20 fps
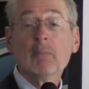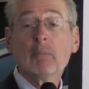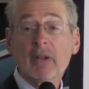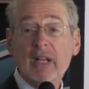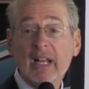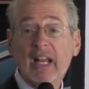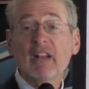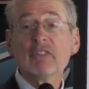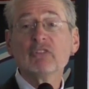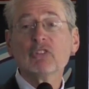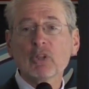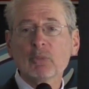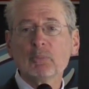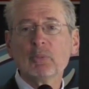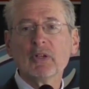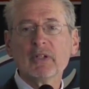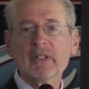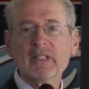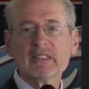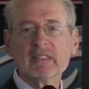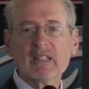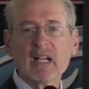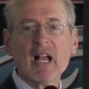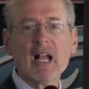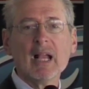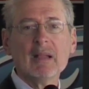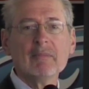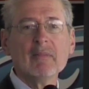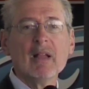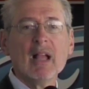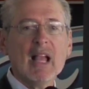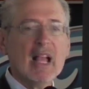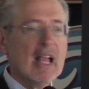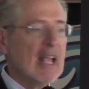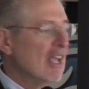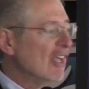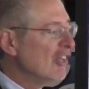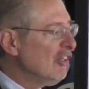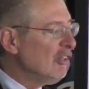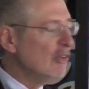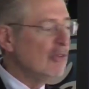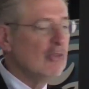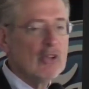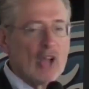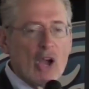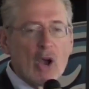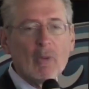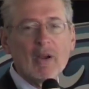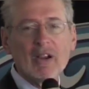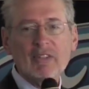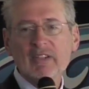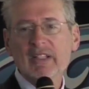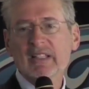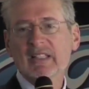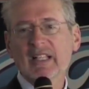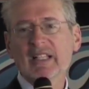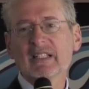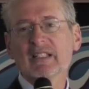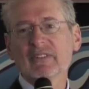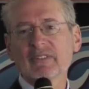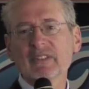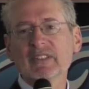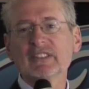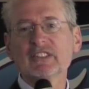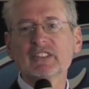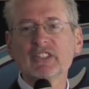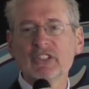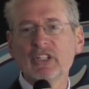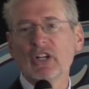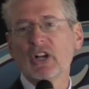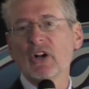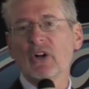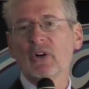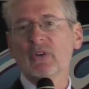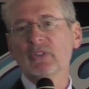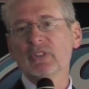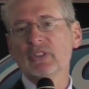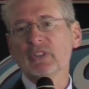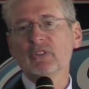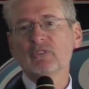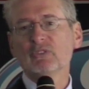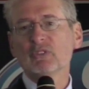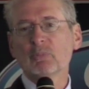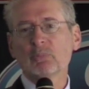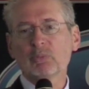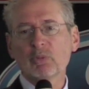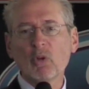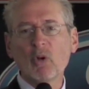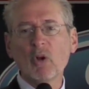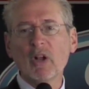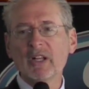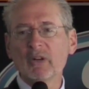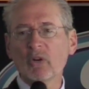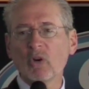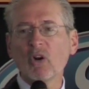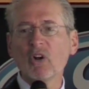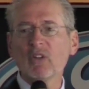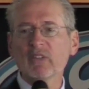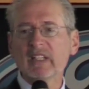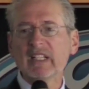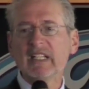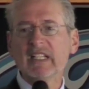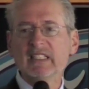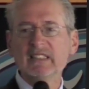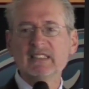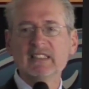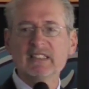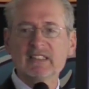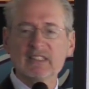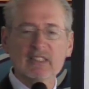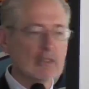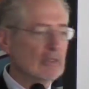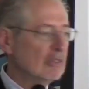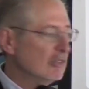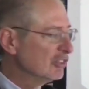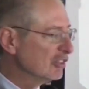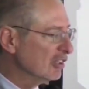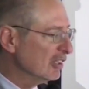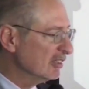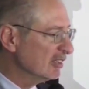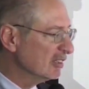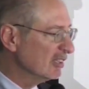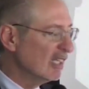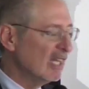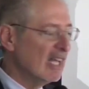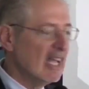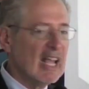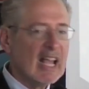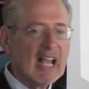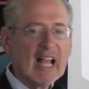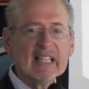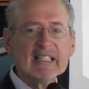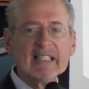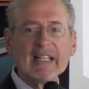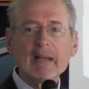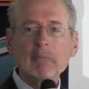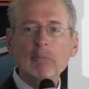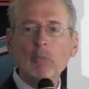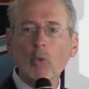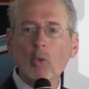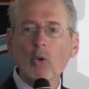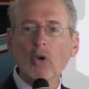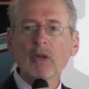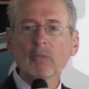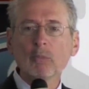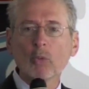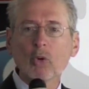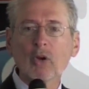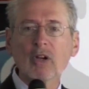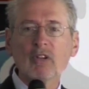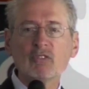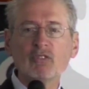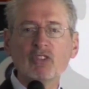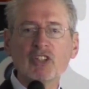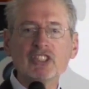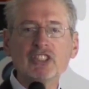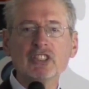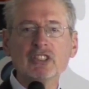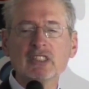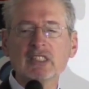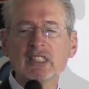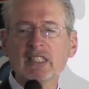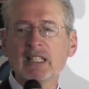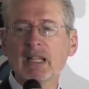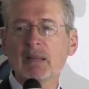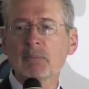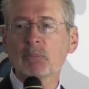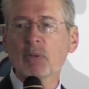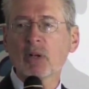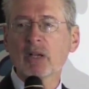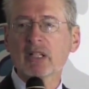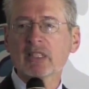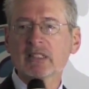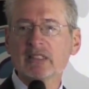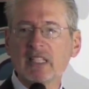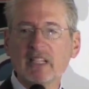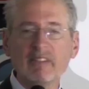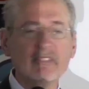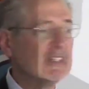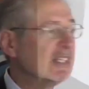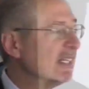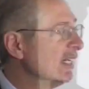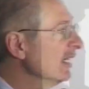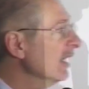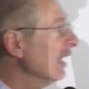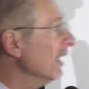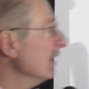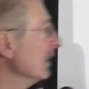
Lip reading: But after a period of time, you know everything there is to know, you've deployed all the easy solutions, and to get more and more efficiency and productivity,